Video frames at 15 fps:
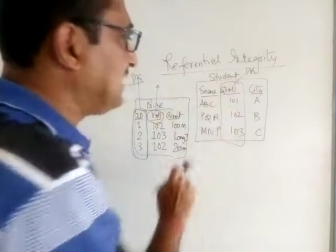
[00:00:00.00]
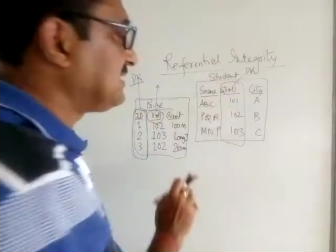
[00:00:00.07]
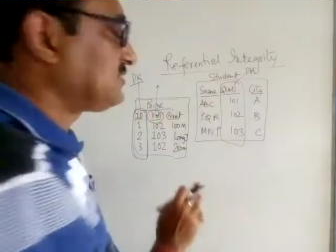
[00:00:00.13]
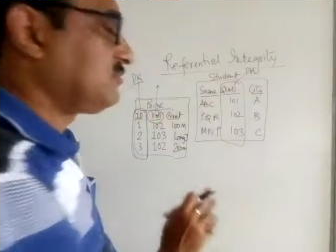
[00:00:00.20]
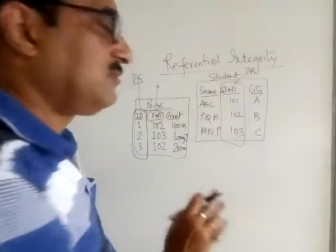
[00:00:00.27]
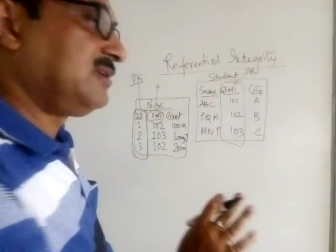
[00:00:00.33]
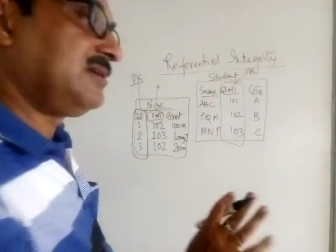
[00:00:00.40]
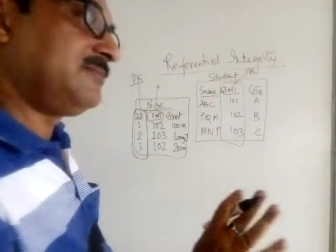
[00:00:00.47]
S
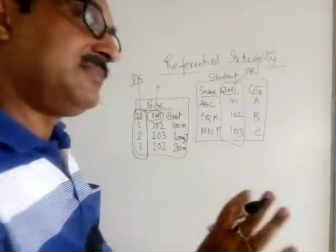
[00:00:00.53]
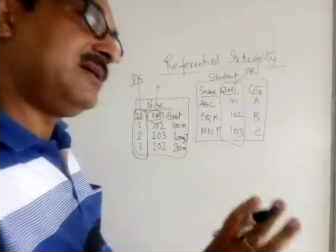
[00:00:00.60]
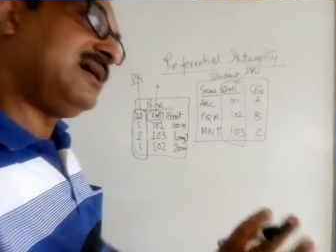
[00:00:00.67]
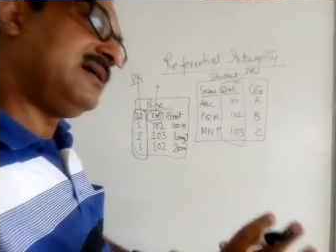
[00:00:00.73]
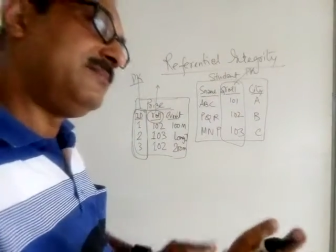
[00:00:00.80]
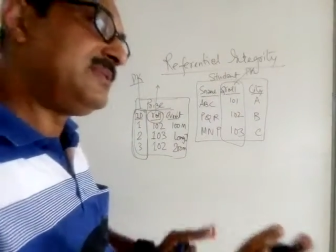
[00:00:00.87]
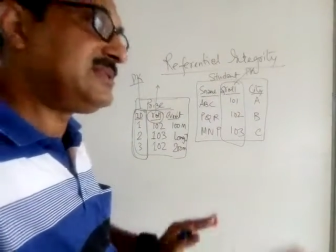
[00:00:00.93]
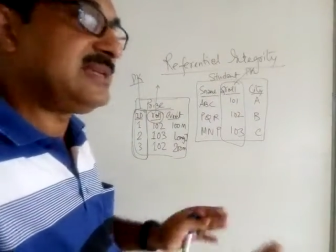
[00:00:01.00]
roll number
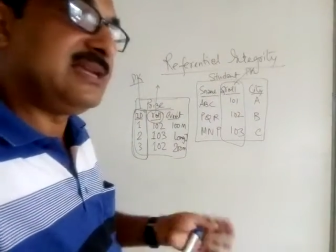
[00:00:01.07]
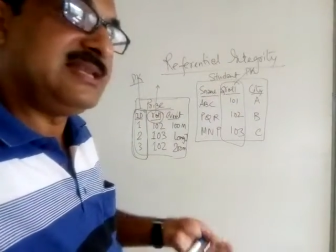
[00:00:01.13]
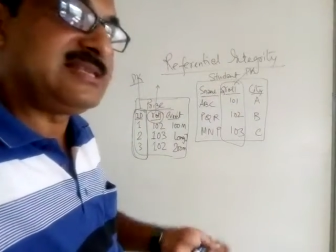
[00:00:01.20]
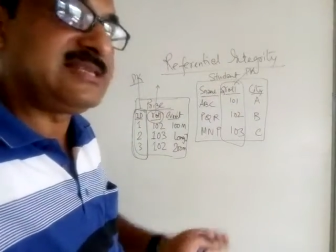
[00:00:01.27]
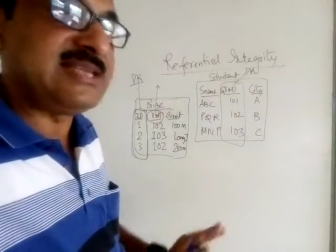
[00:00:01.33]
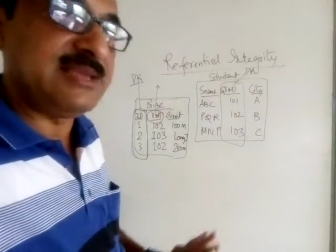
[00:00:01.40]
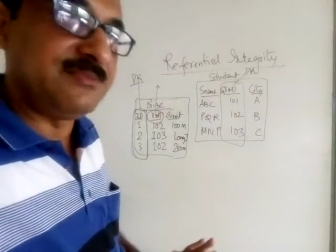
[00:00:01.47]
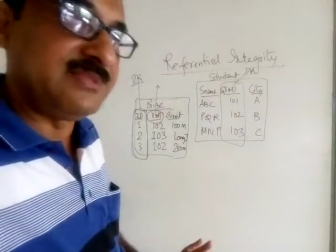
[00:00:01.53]
are basically
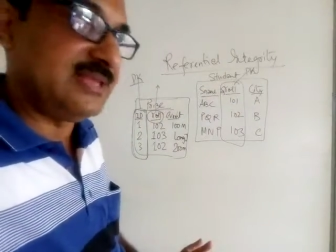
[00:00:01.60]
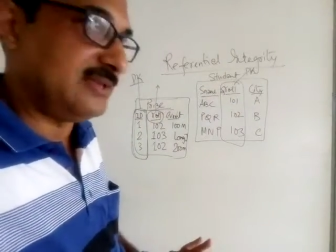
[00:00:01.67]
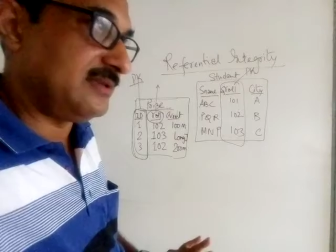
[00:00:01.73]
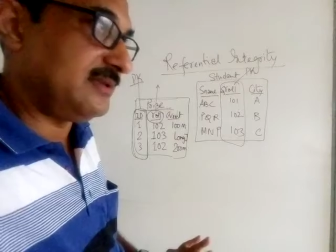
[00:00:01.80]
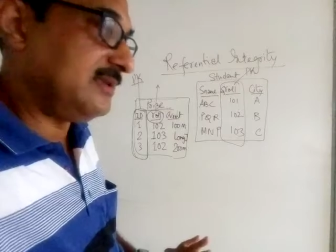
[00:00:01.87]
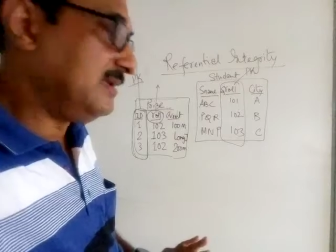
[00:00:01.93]
same thing.